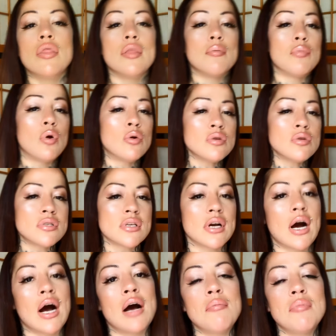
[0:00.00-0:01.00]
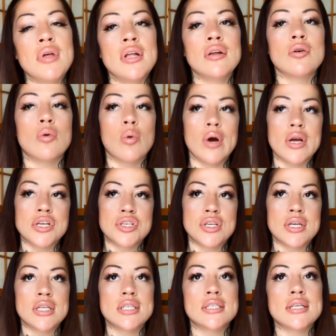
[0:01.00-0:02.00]
The most common
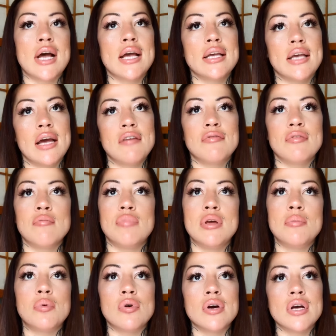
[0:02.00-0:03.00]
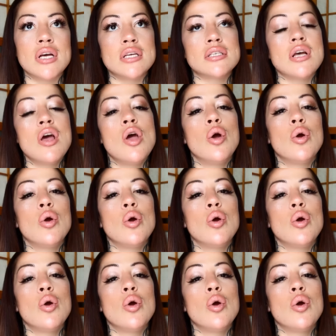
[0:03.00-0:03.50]
questions I get from people is